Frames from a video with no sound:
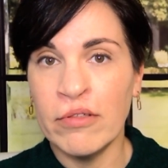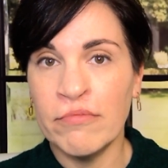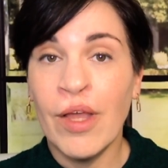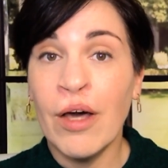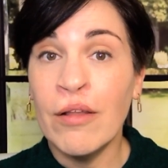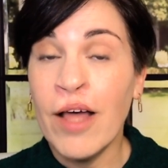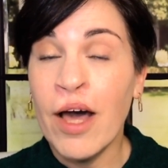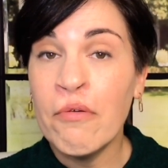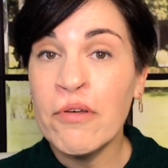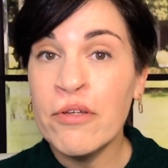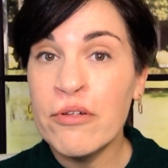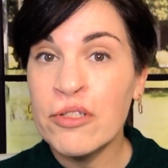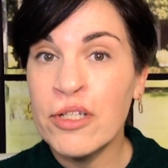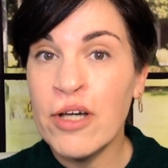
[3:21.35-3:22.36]
Allowing your
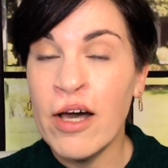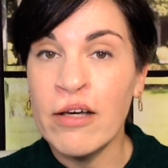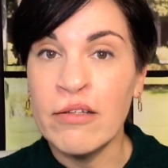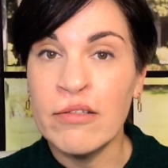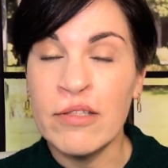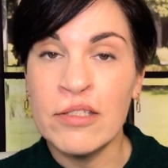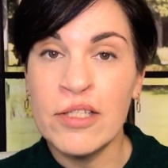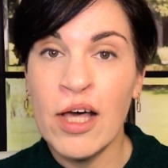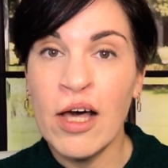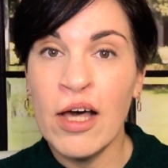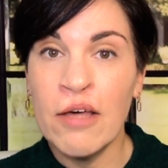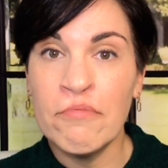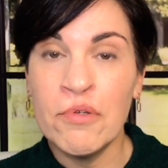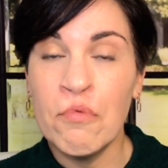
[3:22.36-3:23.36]
child the time
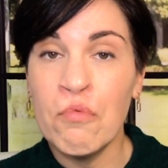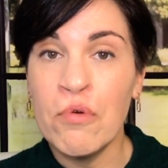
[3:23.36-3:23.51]
to work